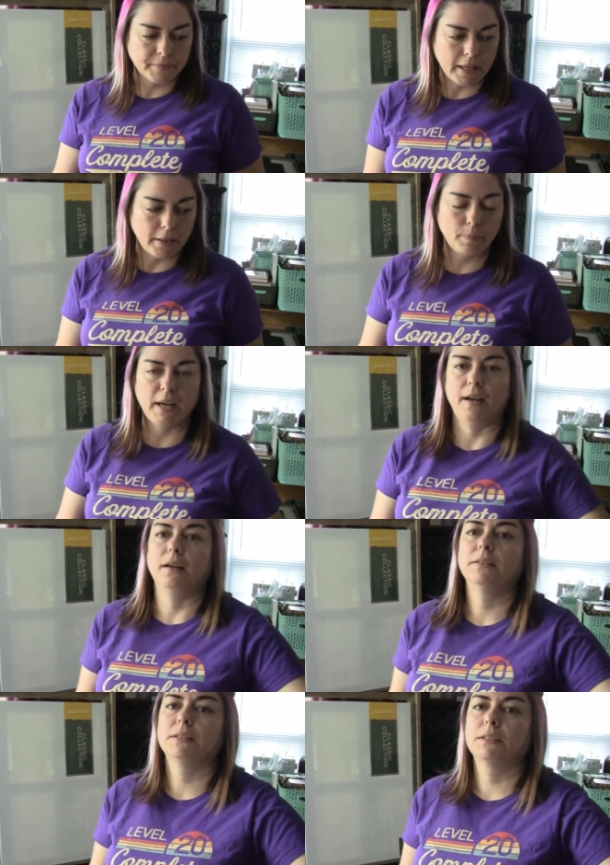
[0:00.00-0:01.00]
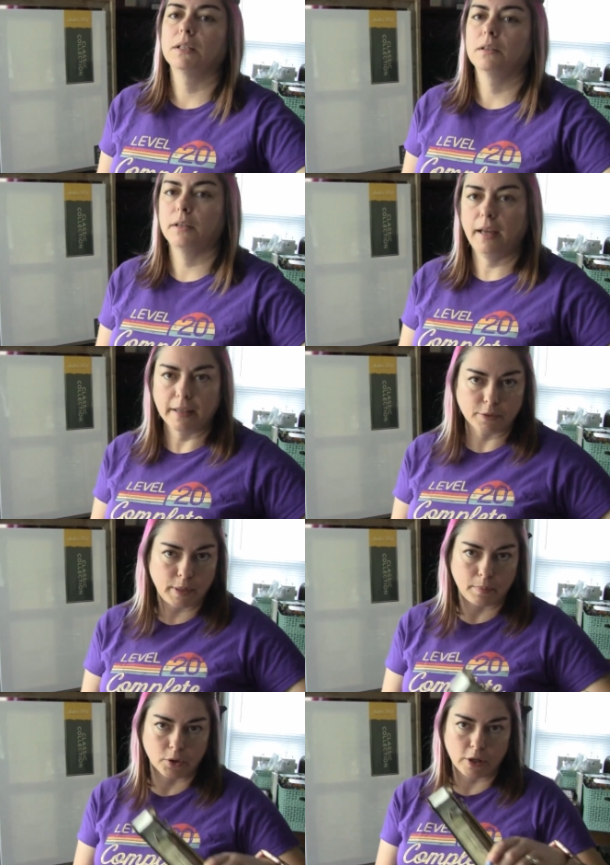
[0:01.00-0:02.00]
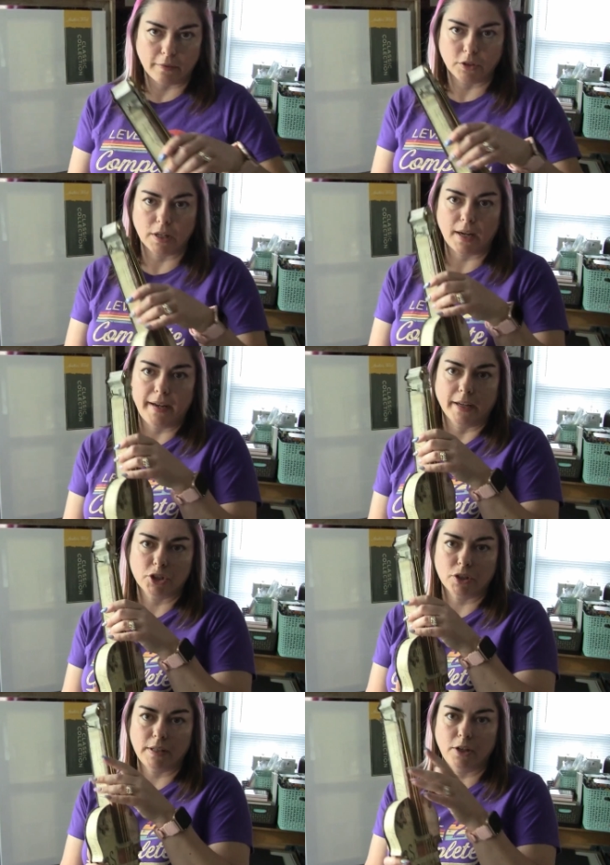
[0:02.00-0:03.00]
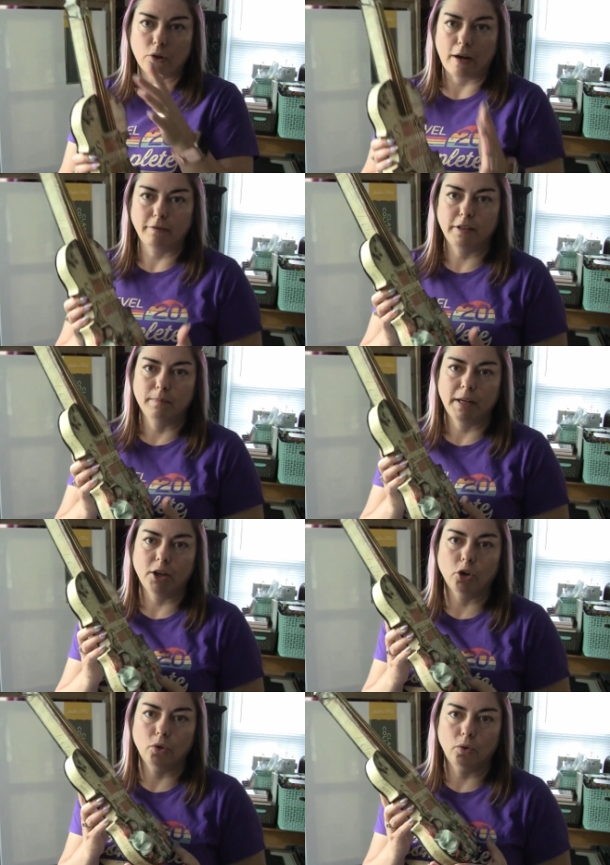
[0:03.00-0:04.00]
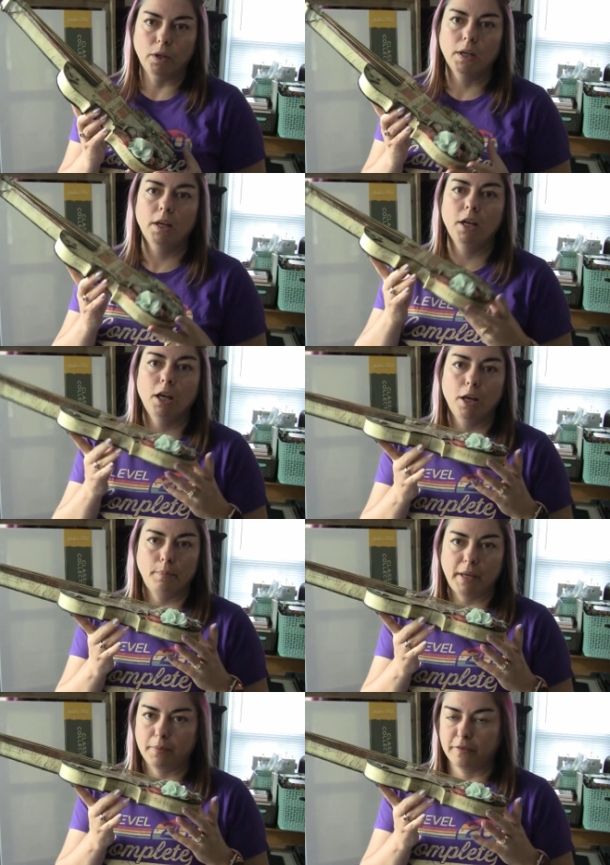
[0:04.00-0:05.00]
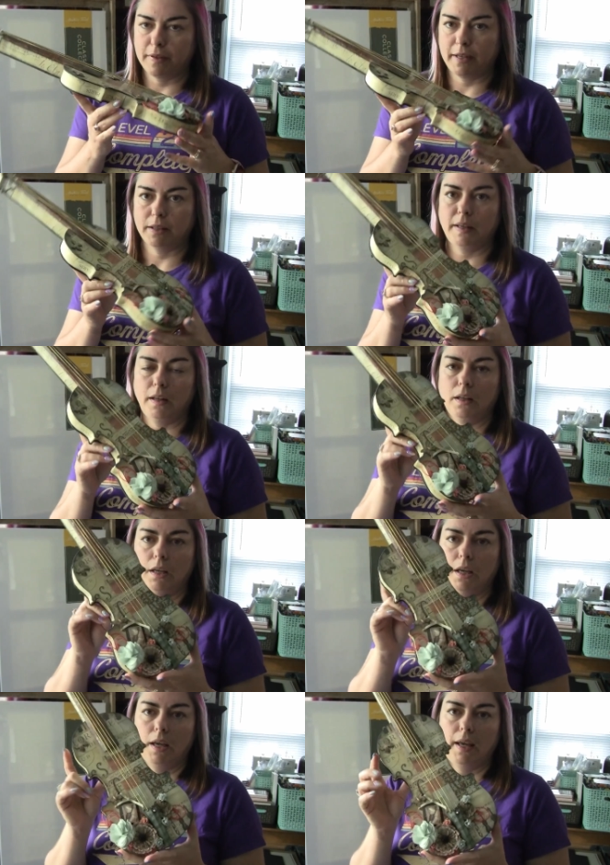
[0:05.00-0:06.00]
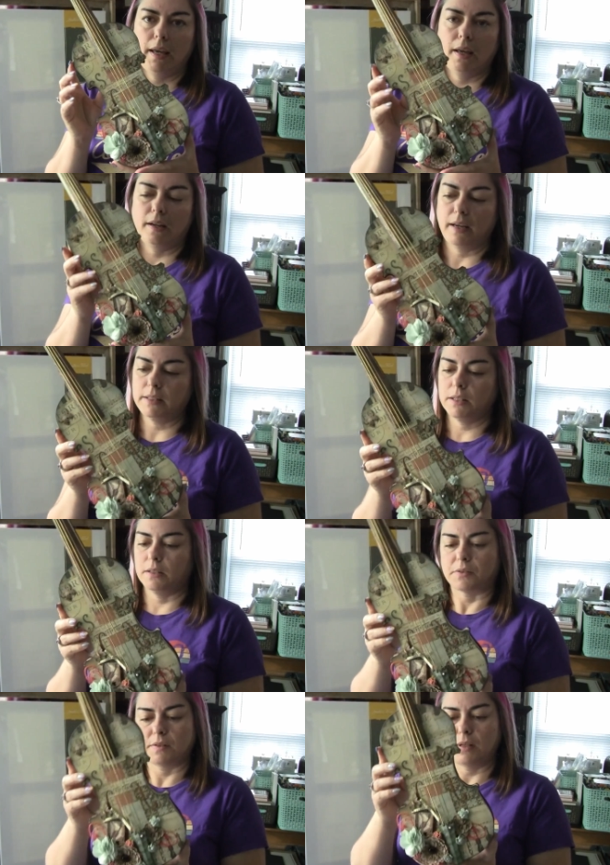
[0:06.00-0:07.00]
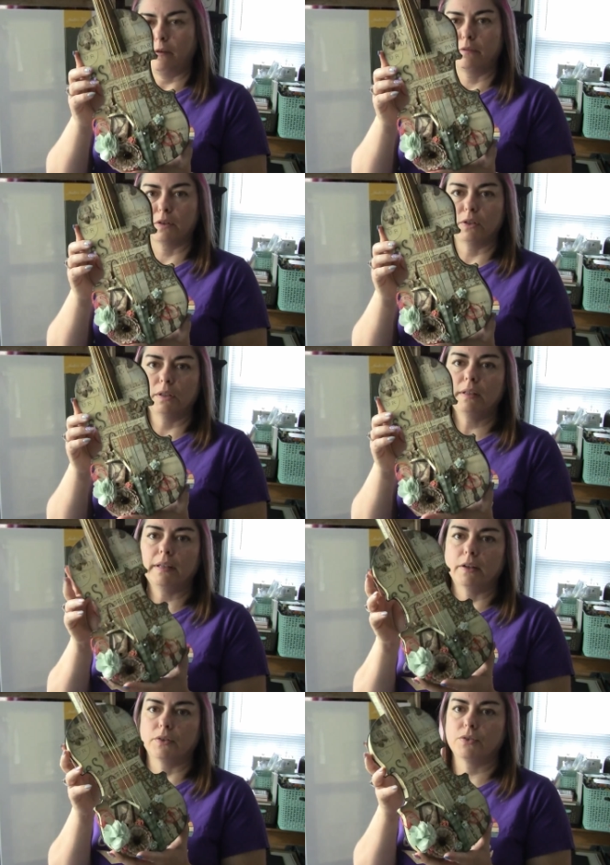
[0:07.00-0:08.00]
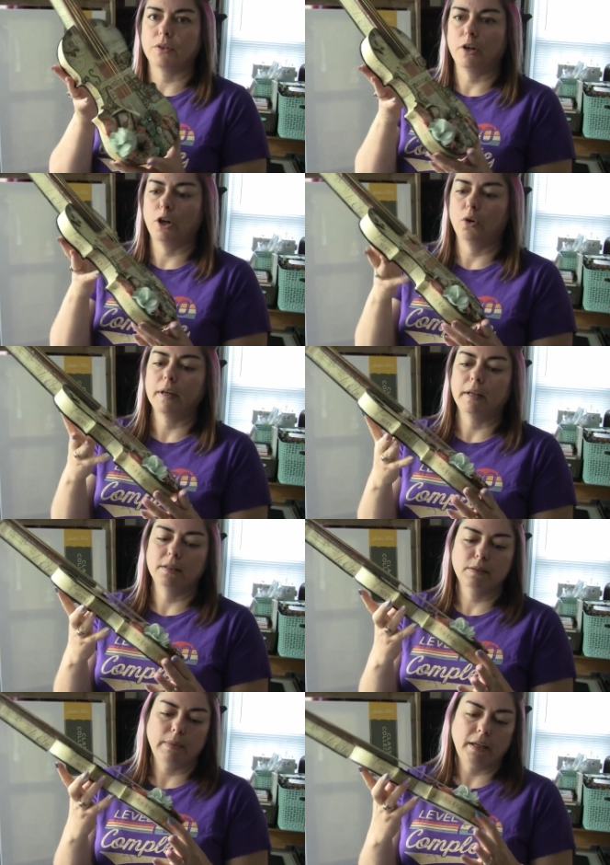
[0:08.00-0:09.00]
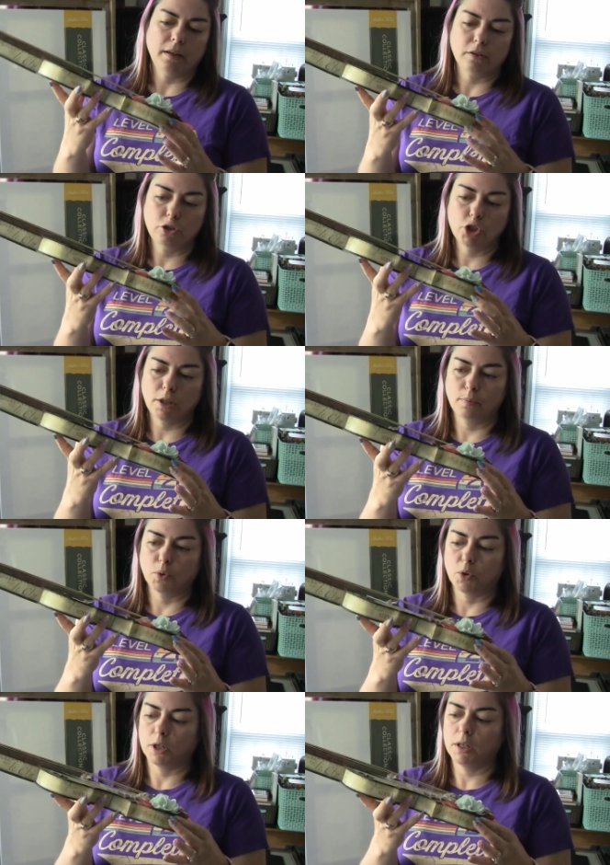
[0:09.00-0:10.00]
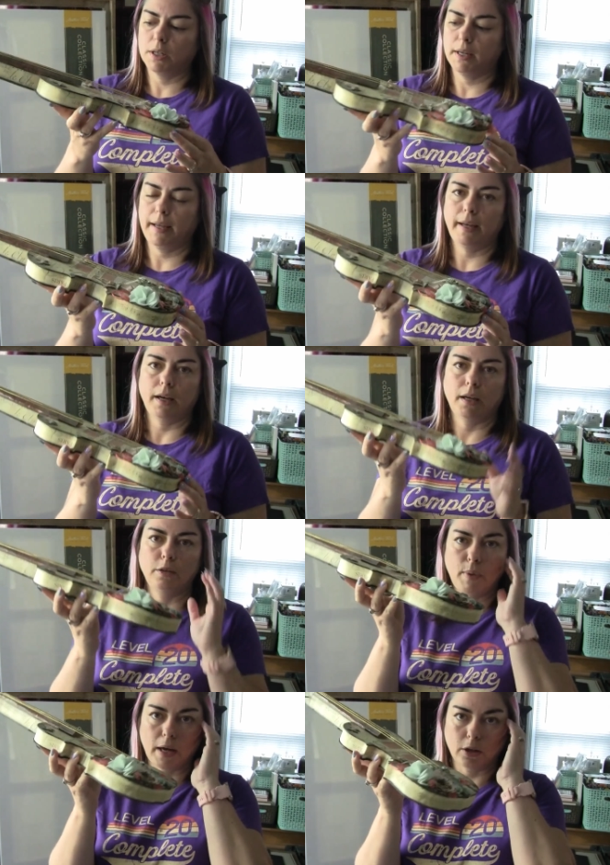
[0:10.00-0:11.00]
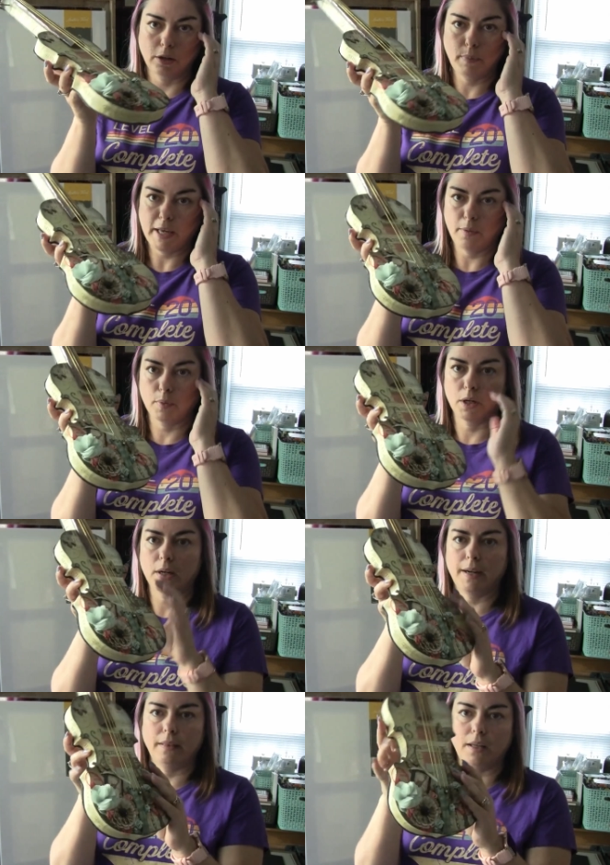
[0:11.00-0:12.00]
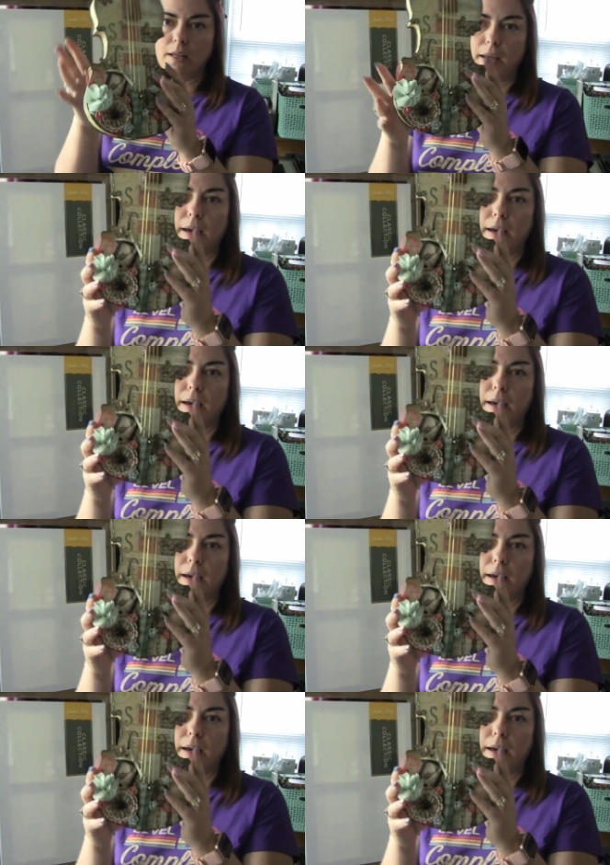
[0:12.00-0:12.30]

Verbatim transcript: In the past, as a paper crafter, I actually crafted my own paper violin, and I did this several years ago, and it's made out of chipboard and pattern paper, and then it